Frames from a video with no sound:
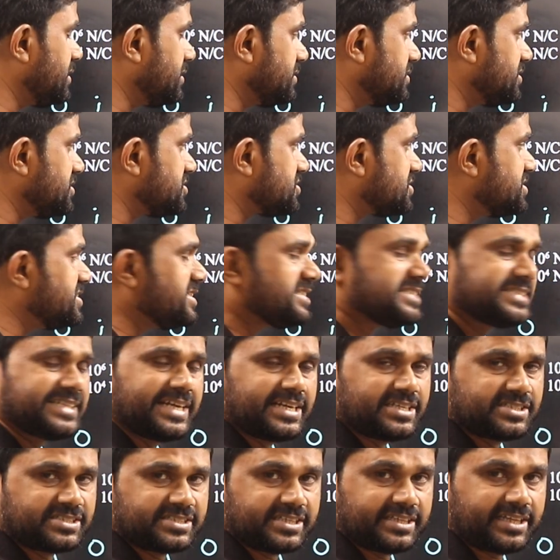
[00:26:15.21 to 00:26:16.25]
this
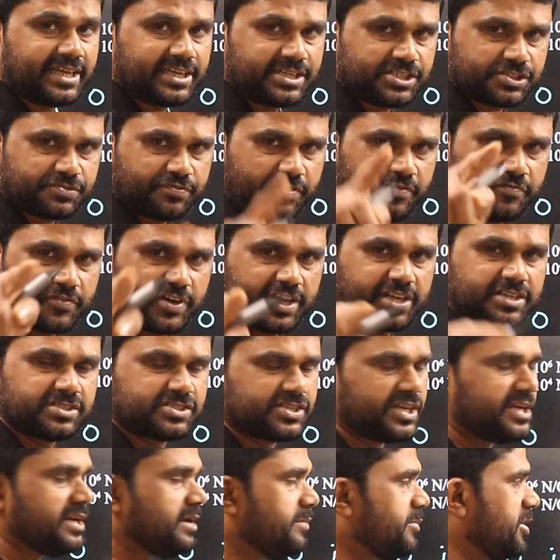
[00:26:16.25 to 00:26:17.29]
distance that is 15
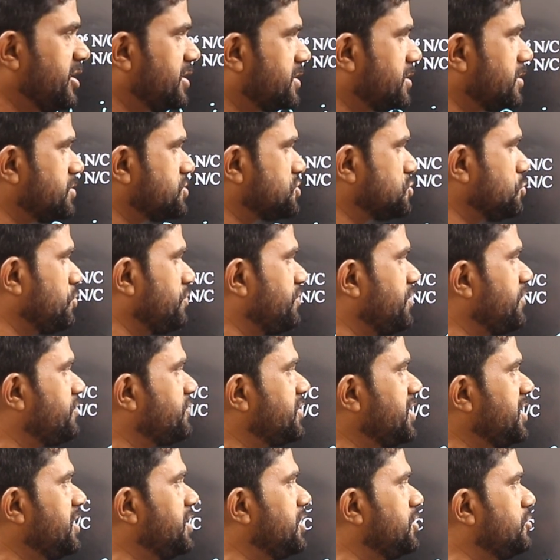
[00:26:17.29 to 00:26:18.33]
centimeters, so
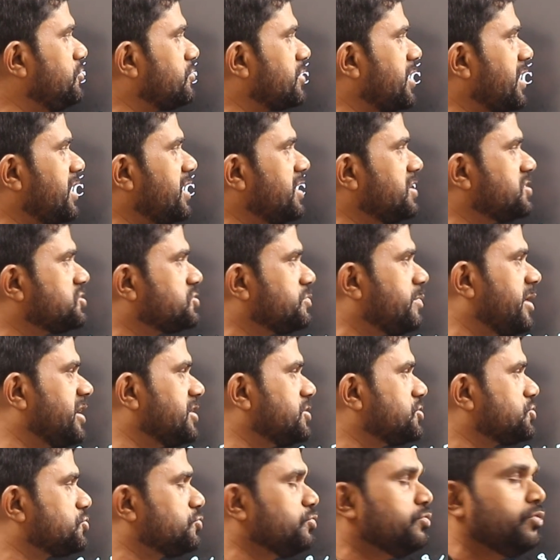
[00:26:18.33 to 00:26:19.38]
15 into 10 raised to
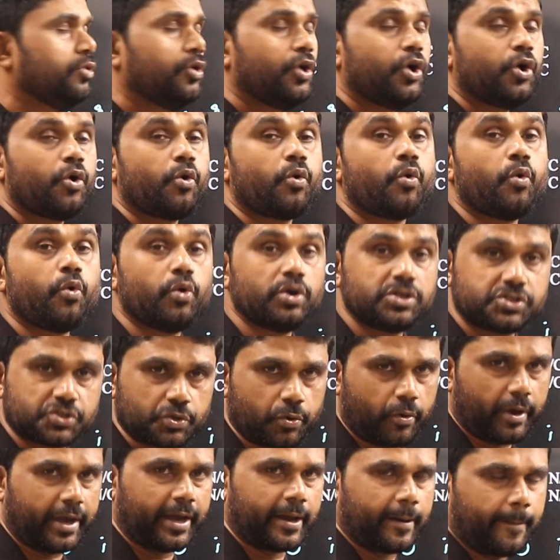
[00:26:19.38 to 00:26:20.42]
minus 2 whole
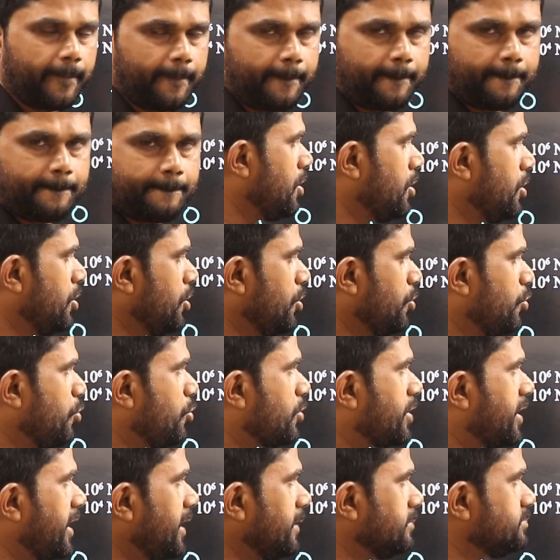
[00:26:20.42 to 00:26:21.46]
square.
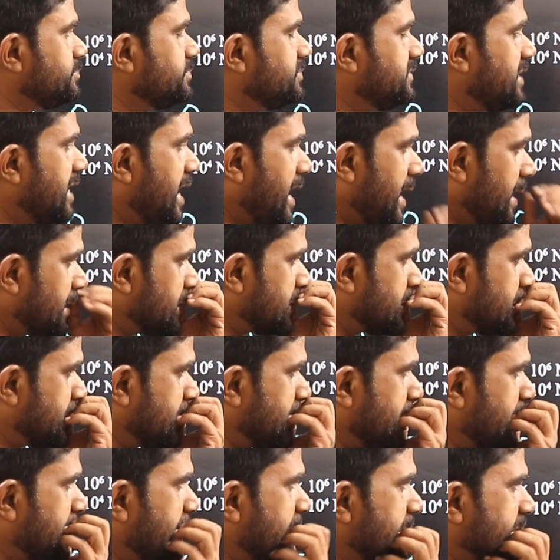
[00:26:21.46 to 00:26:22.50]
Okay, that
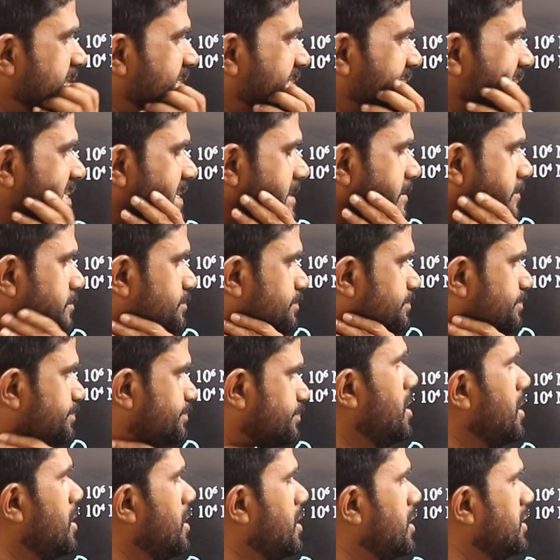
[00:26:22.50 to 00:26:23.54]
see
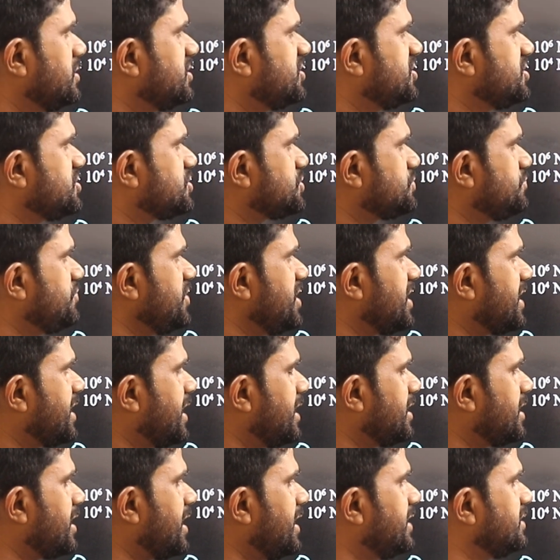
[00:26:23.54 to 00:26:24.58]
this we
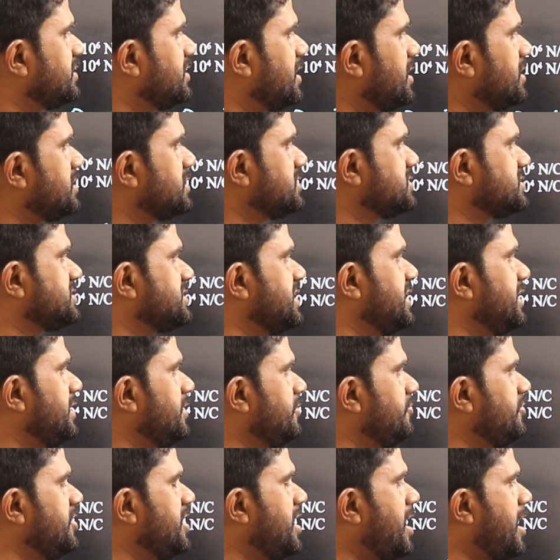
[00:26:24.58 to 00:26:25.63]
can write,
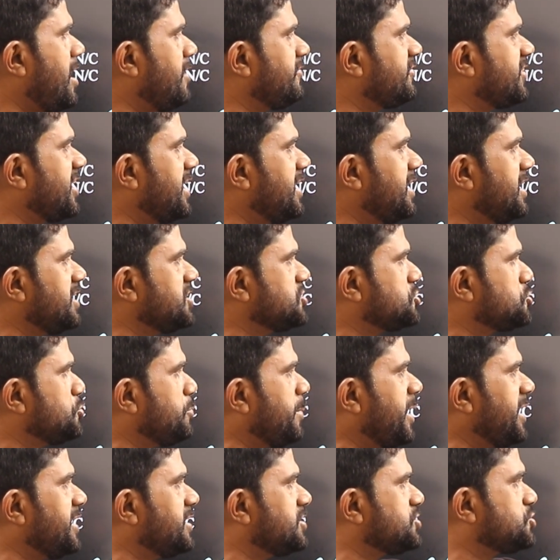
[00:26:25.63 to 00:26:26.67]
see we have 10 raised to
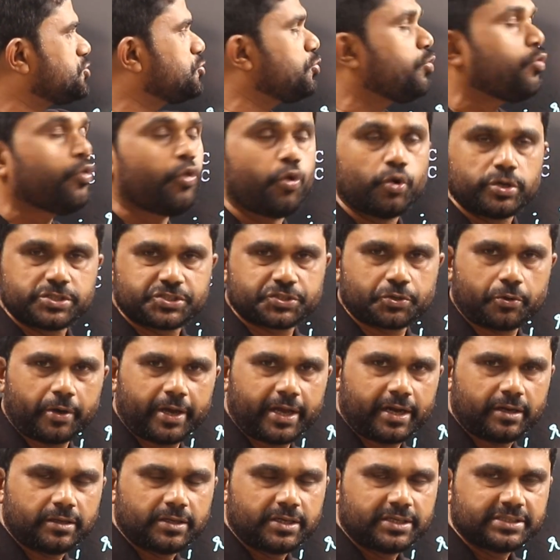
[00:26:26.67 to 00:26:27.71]
minus 2 whole
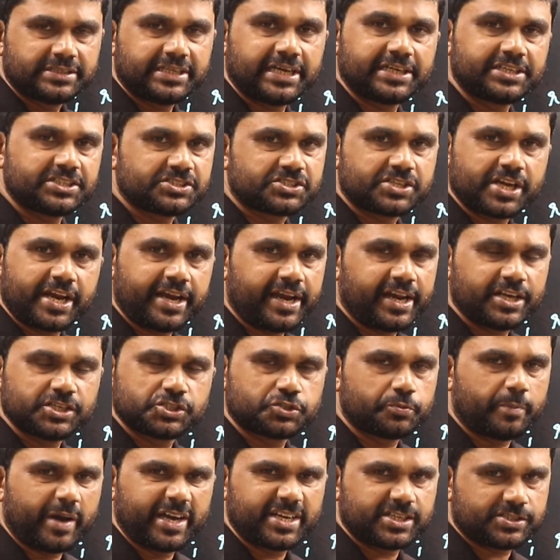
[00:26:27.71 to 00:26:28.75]
square, that is 10
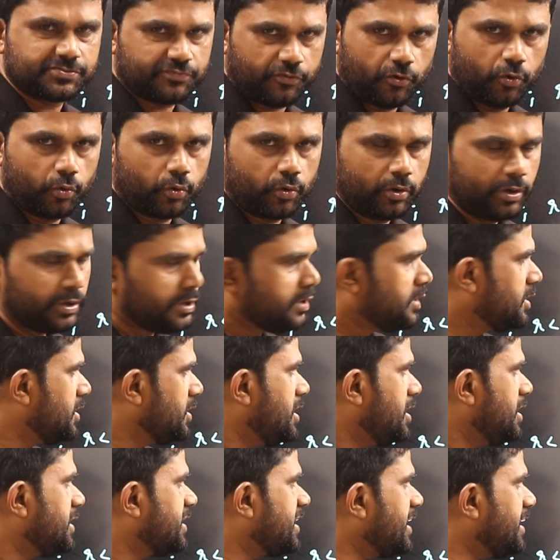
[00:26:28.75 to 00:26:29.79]
raised to minus 4.
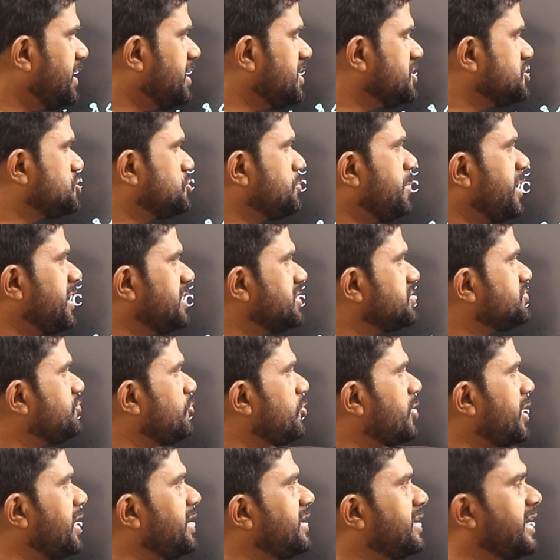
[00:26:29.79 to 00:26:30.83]
10 raised to minus
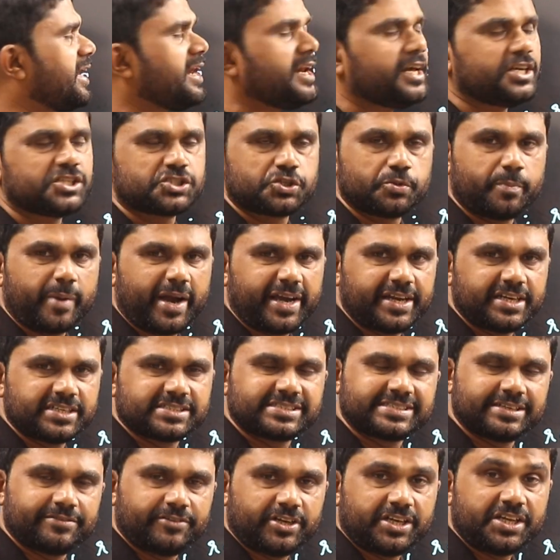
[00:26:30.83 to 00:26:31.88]
4 and 10 raised to
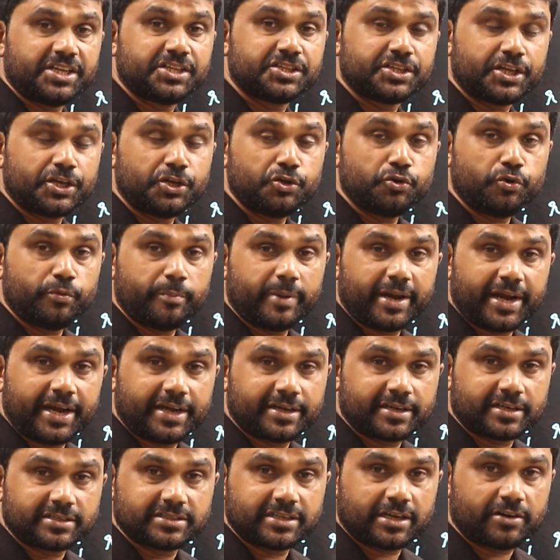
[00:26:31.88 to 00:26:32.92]
minus 7. In the
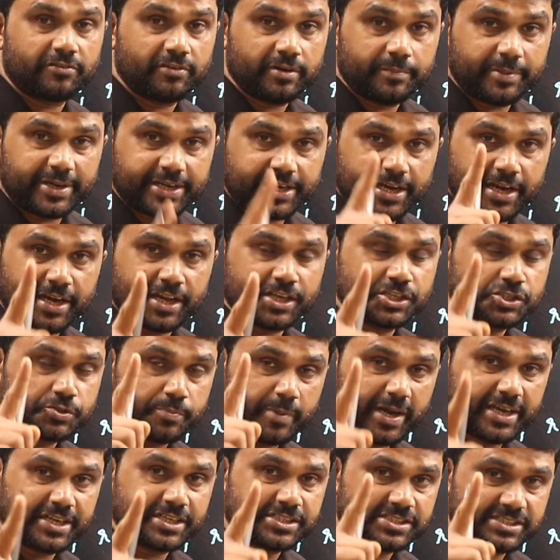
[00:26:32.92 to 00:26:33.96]
numerator there will be 10 raised to
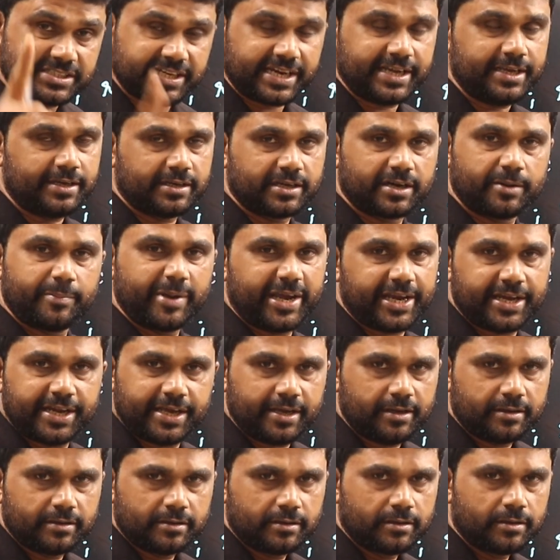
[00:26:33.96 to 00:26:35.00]
minus 3
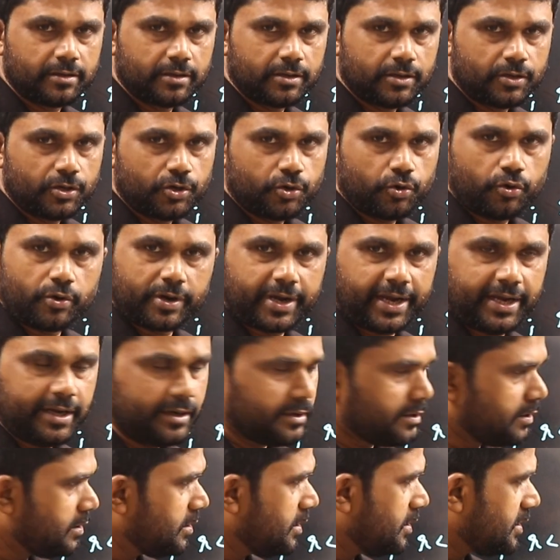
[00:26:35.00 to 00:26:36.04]
remaining.
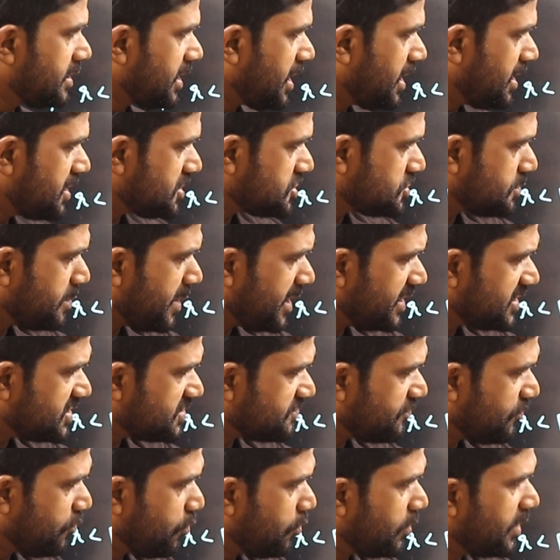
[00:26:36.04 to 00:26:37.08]
Okay, 10 raised to
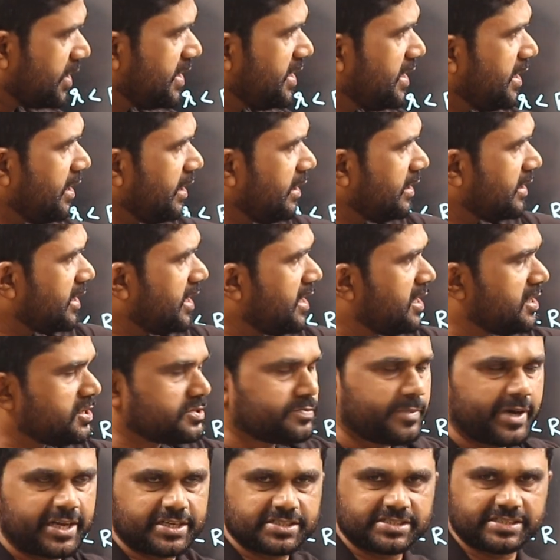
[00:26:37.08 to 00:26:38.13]
minus 4 here, 10
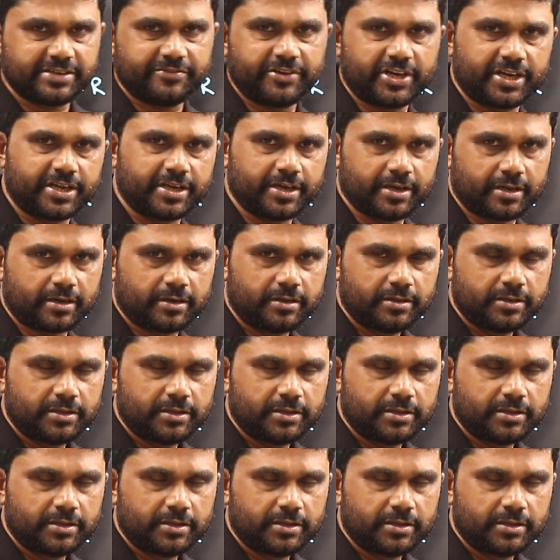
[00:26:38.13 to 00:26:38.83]
raised to minus 7 here.